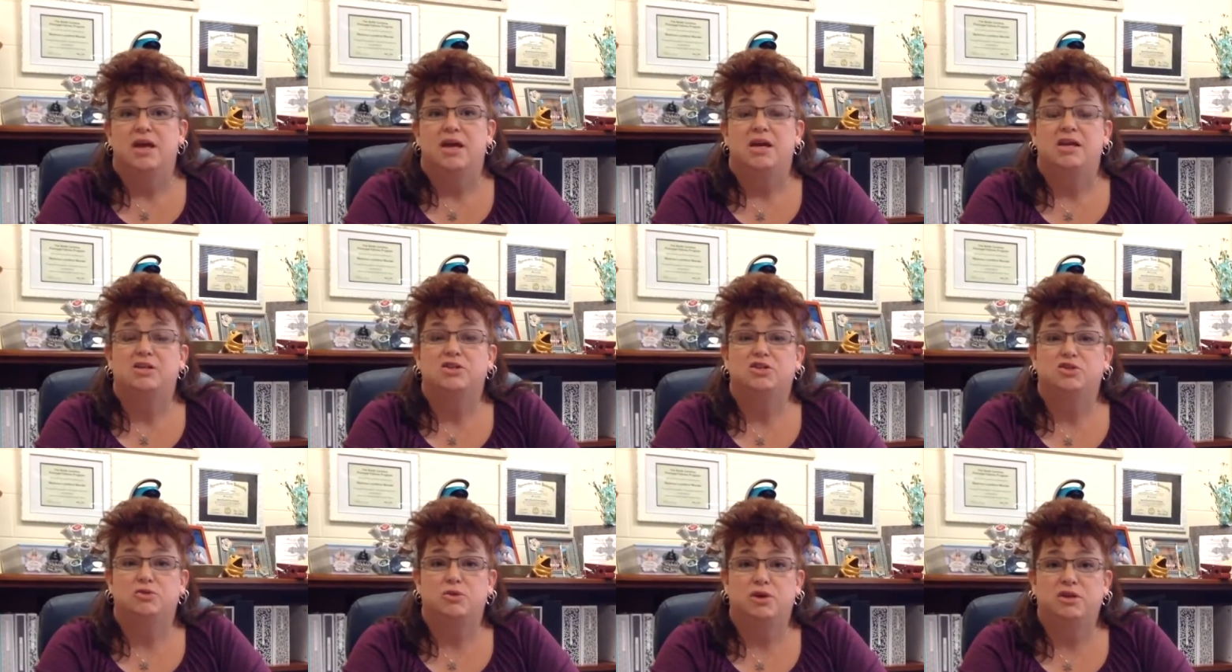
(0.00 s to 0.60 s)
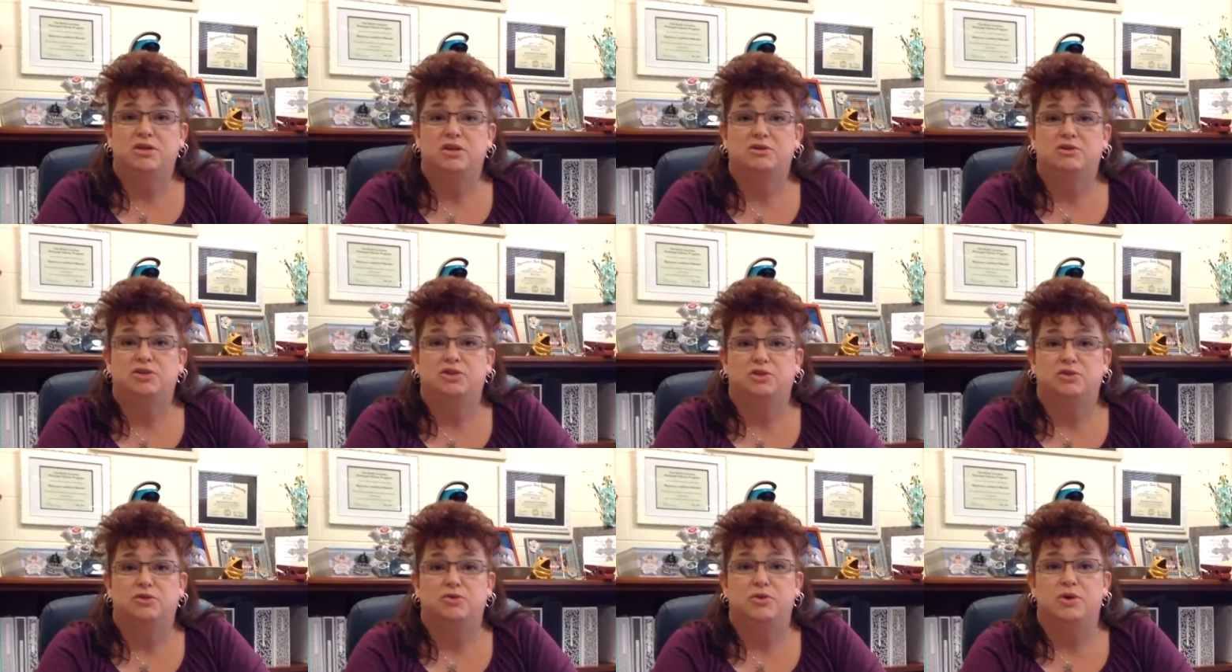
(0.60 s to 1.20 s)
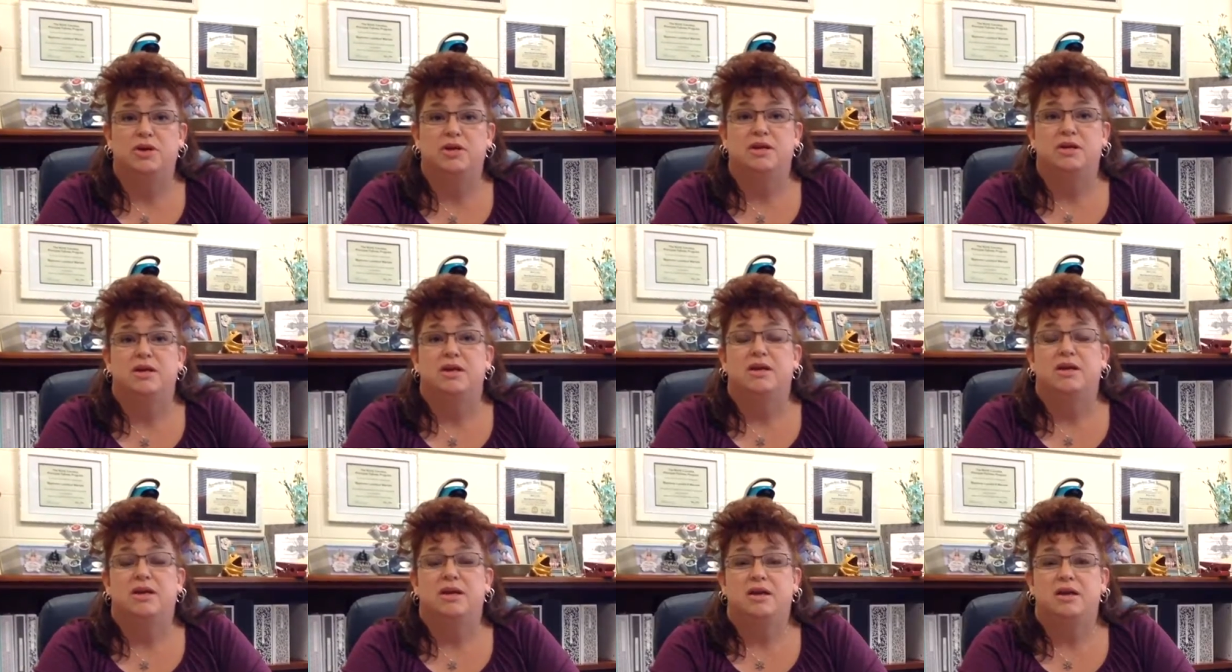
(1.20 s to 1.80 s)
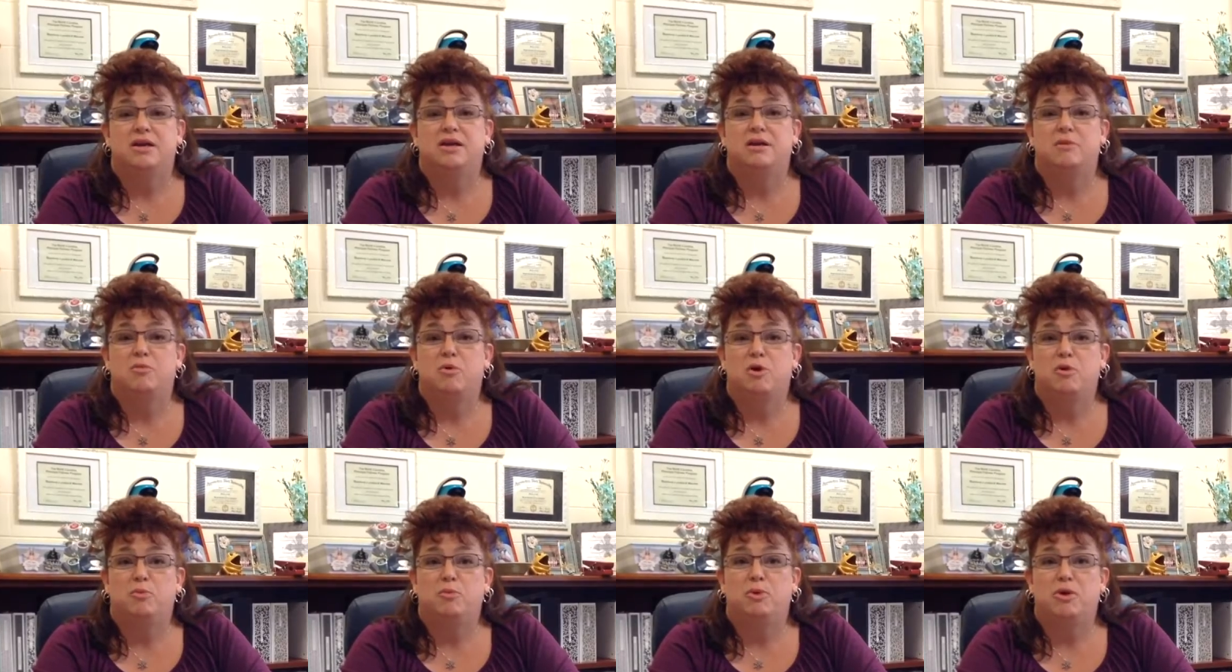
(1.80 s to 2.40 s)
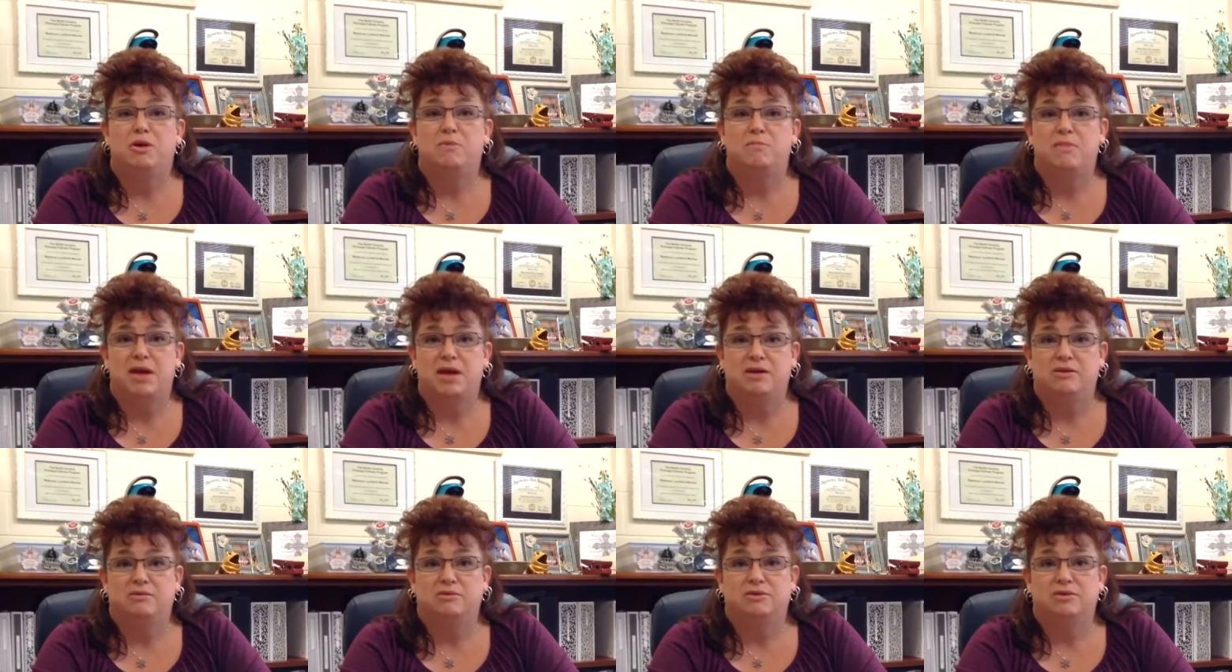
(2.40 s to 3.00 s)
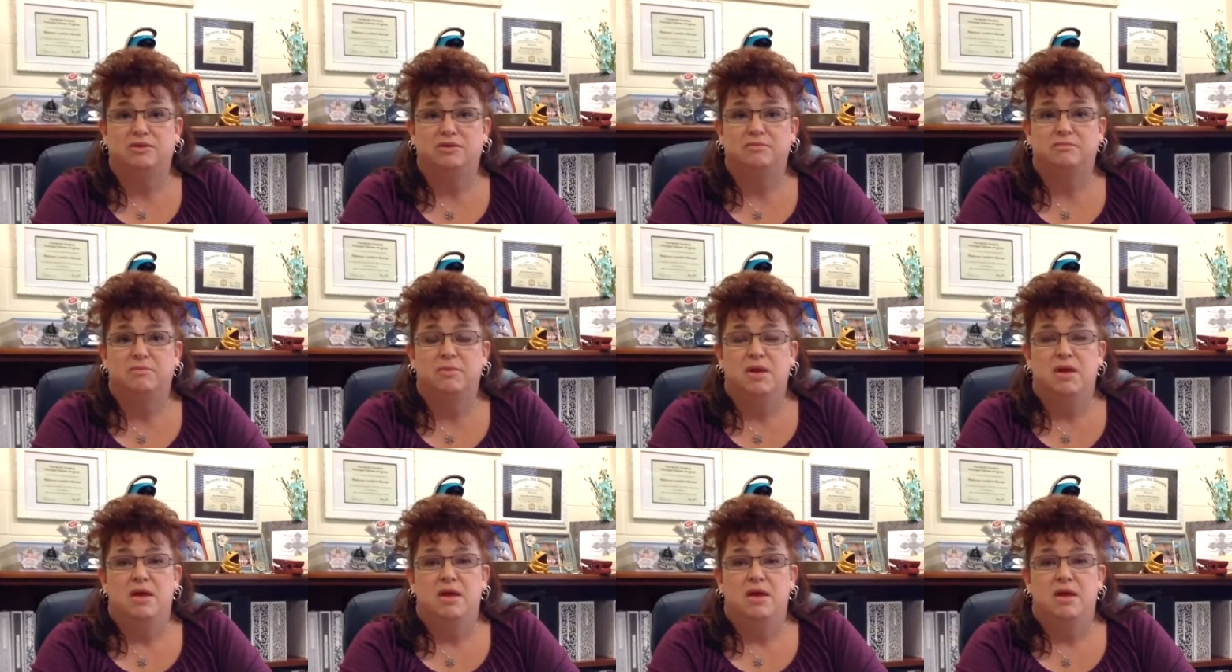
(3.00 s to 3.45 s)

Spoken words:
instruct our children in appropriate manners.